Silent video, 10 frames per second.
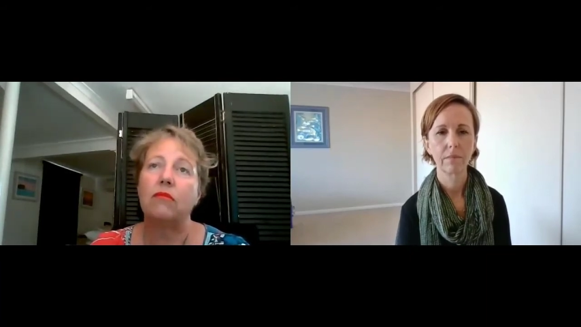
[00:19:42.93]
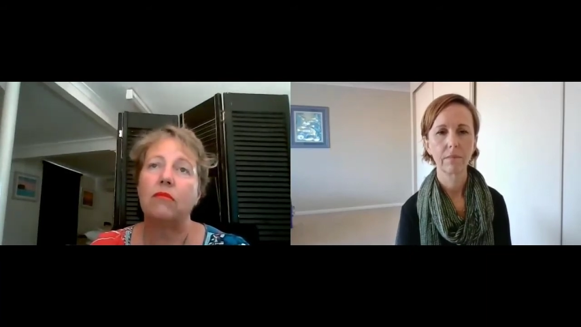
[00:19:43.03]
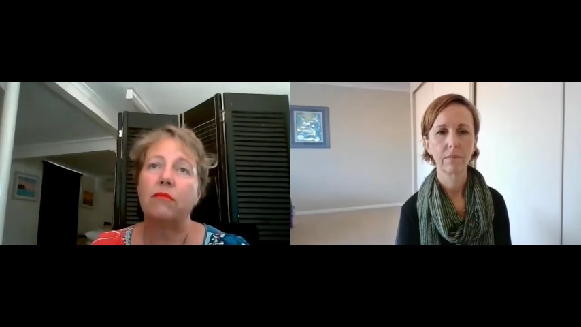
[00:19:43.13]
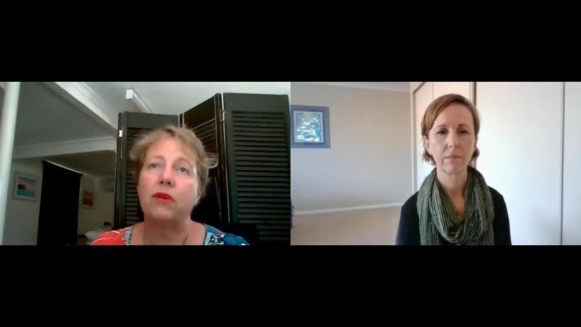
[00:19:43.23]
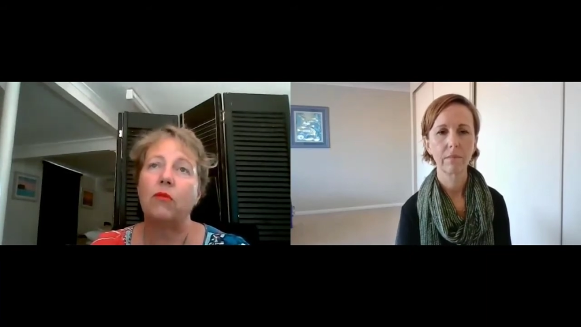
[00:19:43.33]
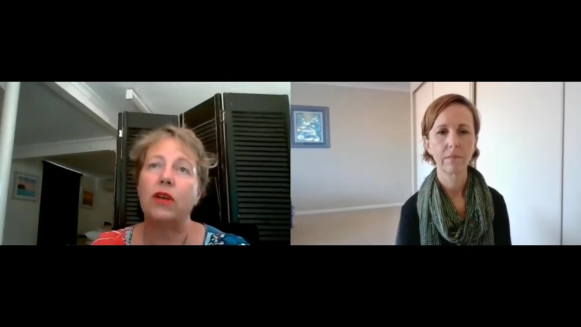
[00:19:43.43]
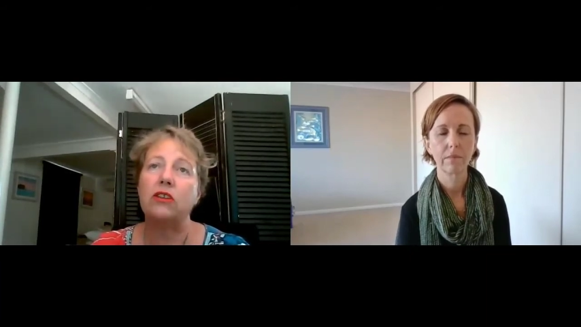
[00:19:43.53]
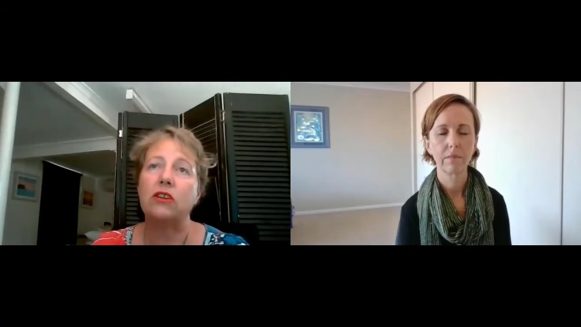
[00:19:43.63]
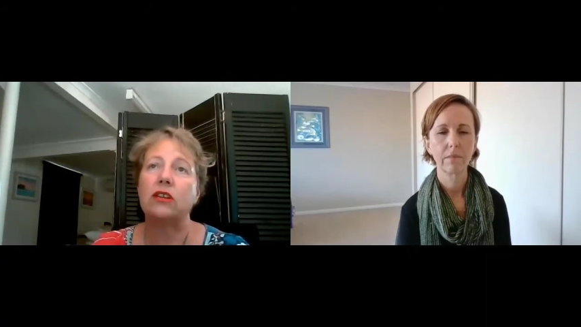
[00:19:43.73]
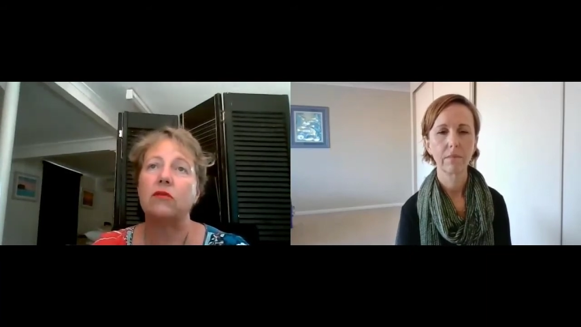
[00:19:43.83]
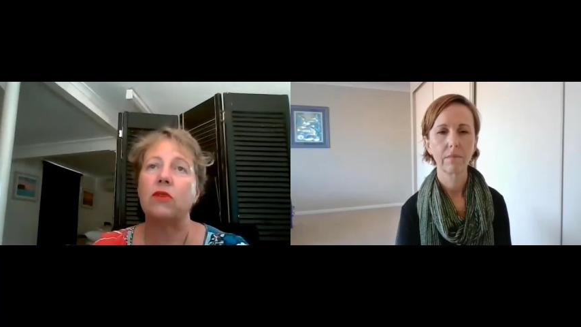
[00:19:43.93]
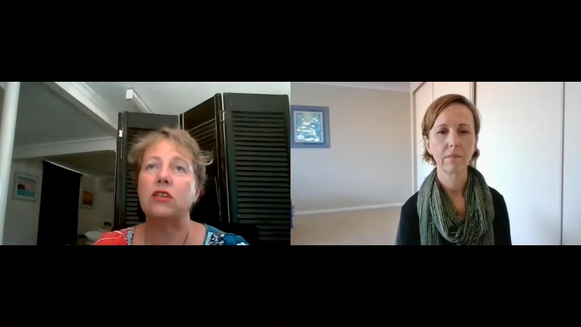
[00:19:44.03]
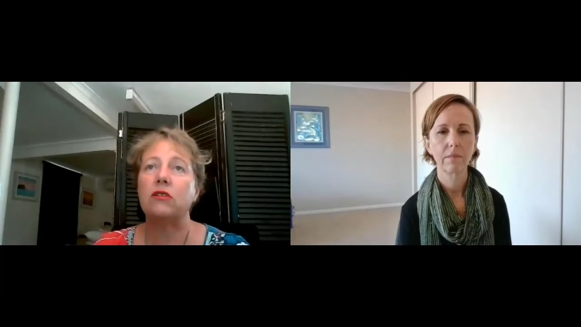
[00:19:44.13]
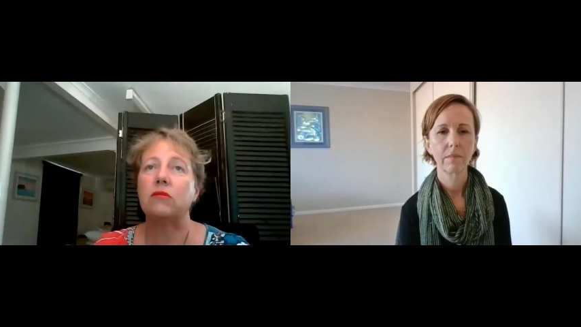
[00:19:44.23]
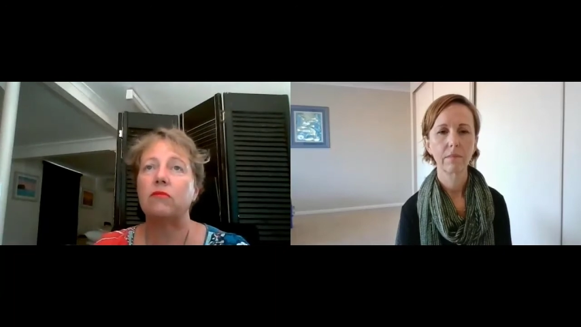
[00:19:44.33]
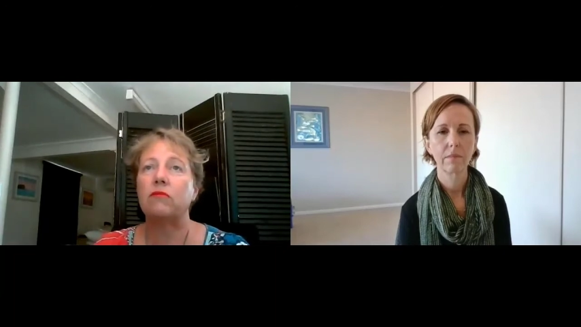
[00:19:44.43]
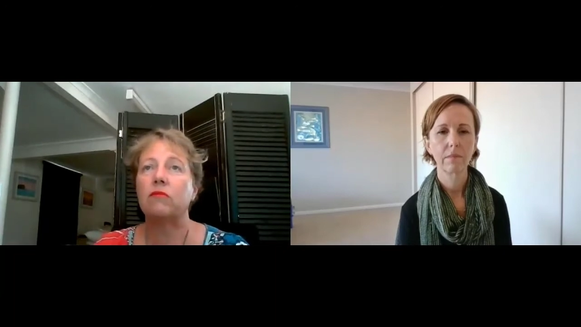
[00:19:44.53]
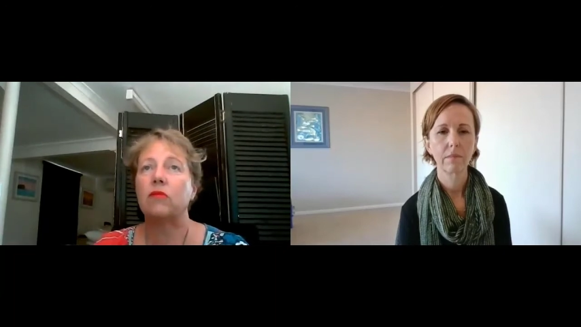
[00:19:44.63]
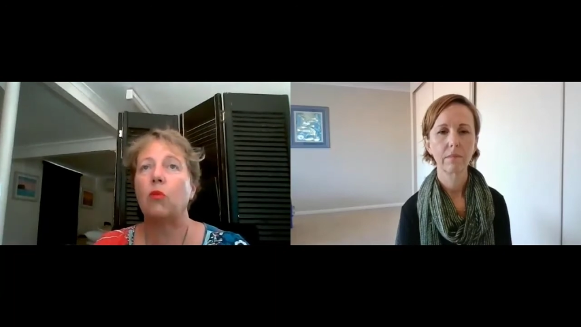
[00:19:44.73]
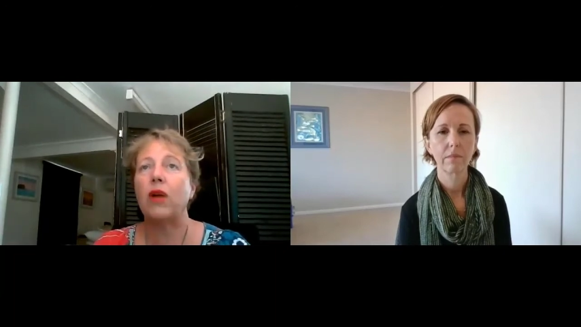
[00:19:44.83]
Speaker 1: but when you can, when you
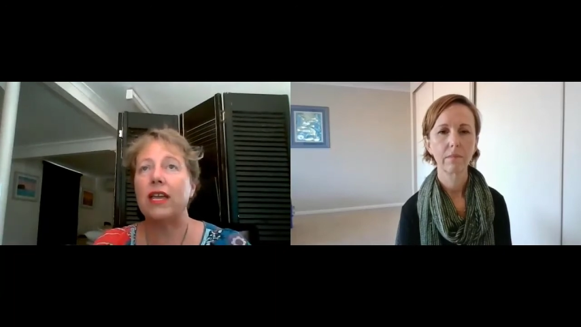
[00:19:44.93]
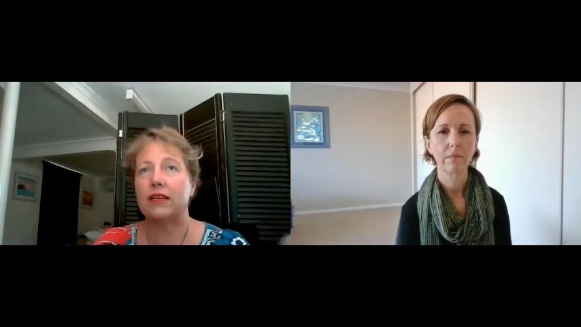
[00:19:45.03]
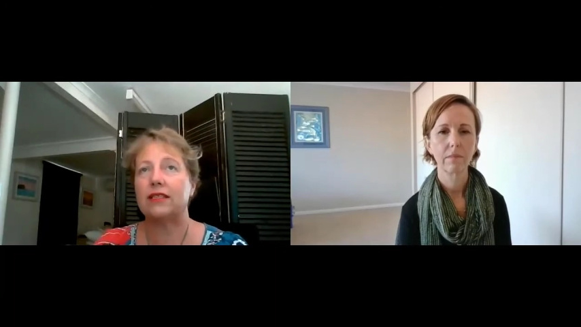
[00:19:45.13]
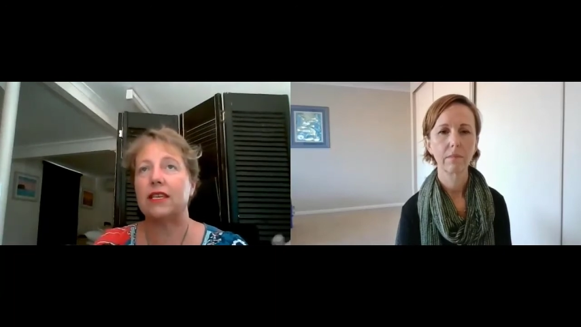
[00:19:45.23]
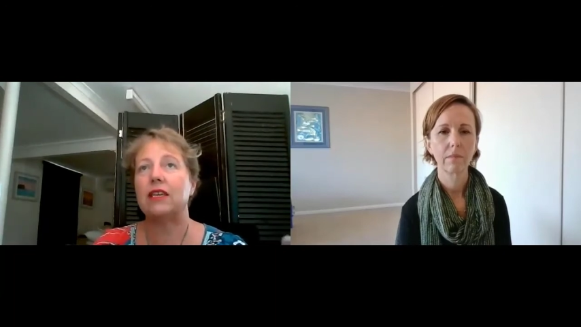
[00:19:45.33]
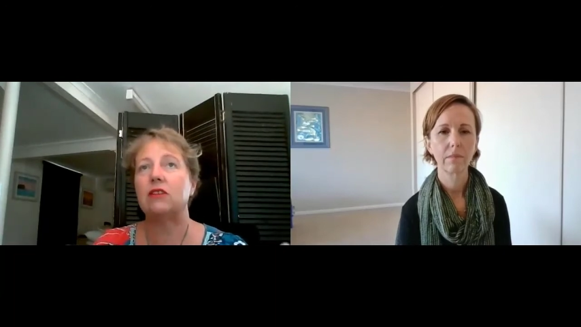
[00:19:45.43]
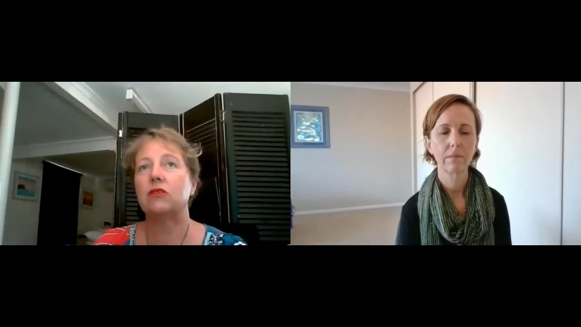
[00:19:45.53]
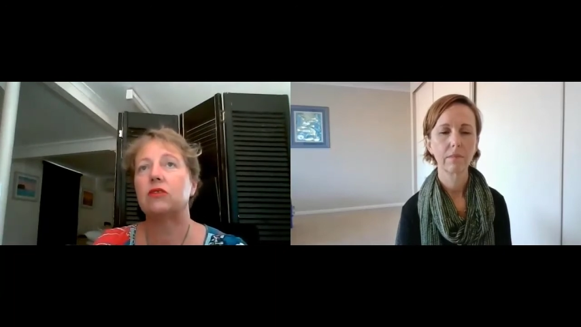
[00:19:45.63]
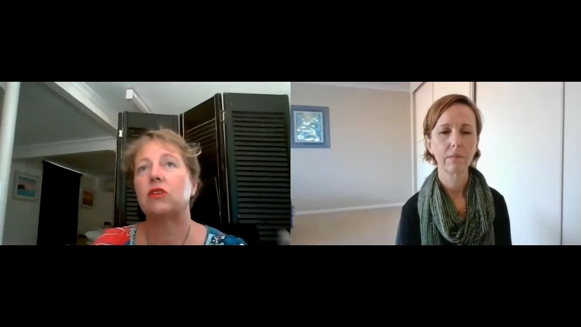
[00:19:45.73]
awareness heals.